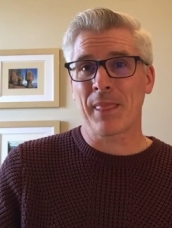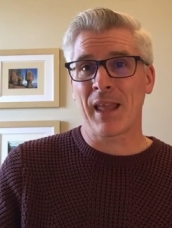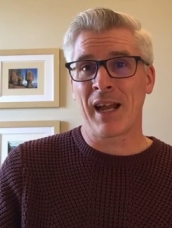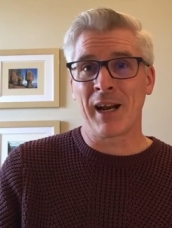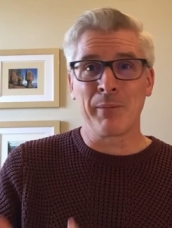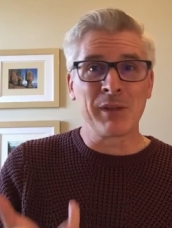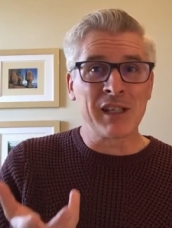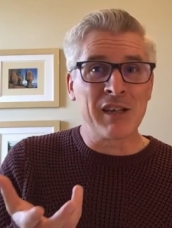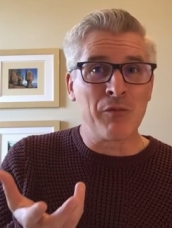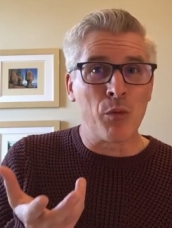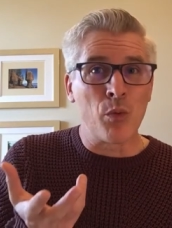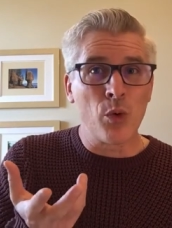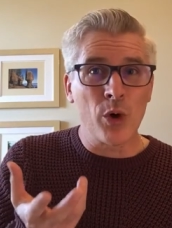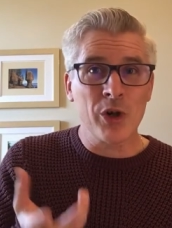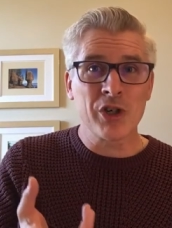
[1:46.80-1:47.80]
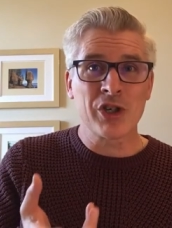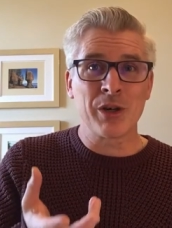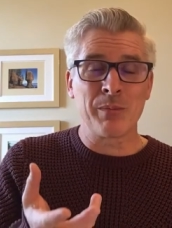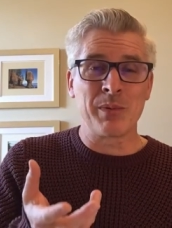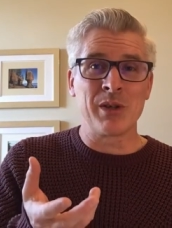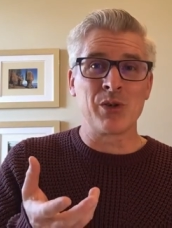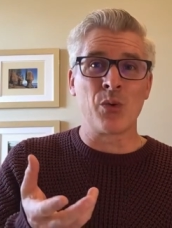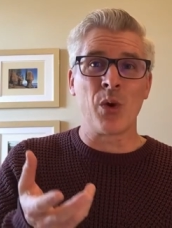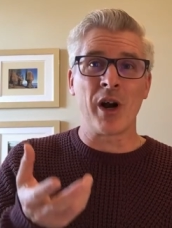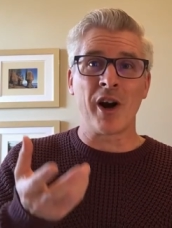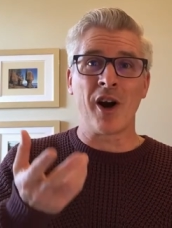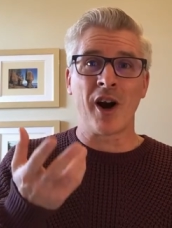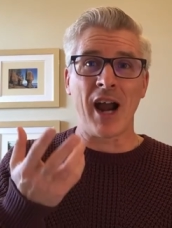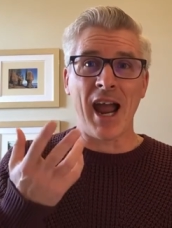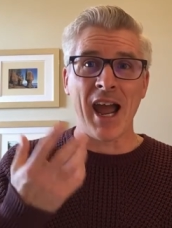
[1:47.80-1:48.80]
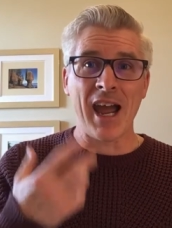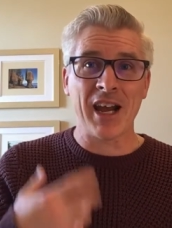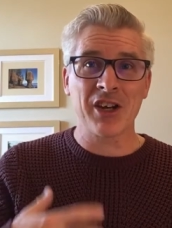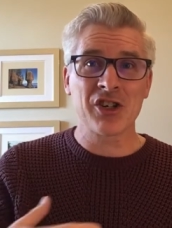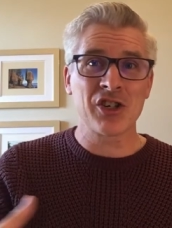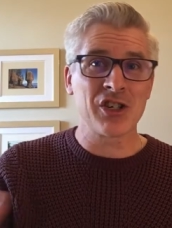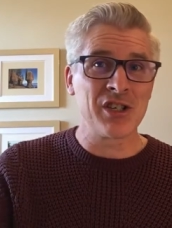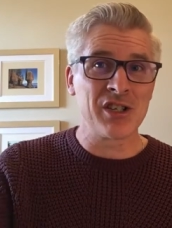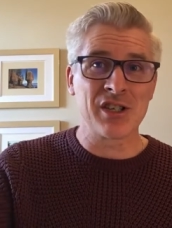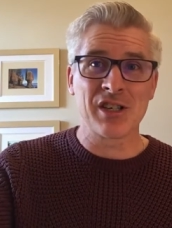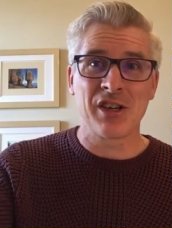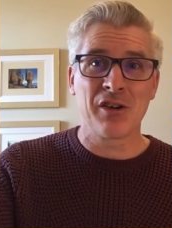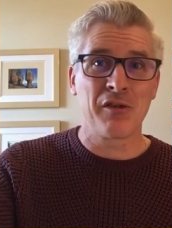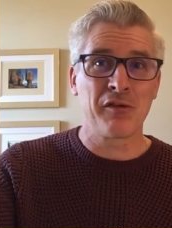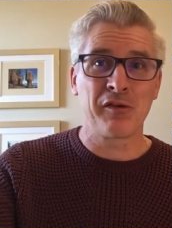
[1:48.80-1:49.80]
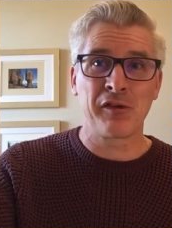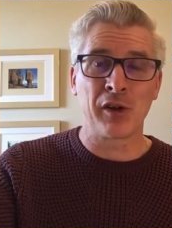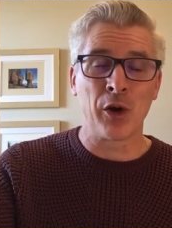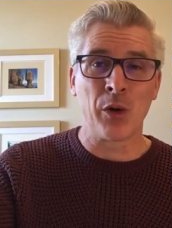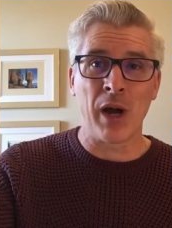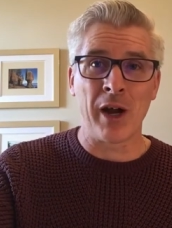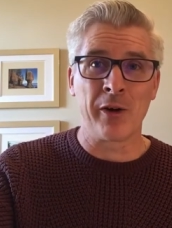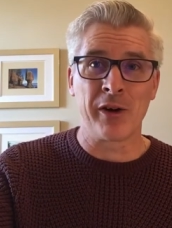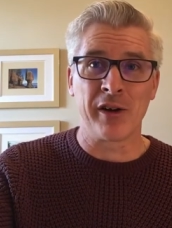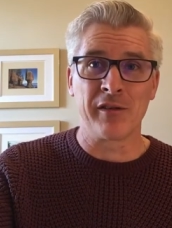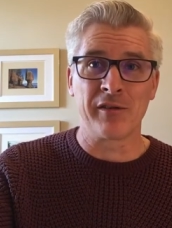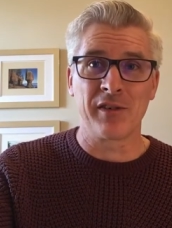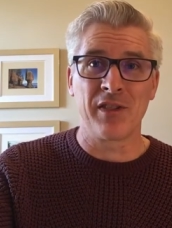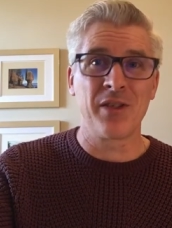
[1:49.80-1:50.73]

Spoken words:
And I believe worship is what our actions flow out of.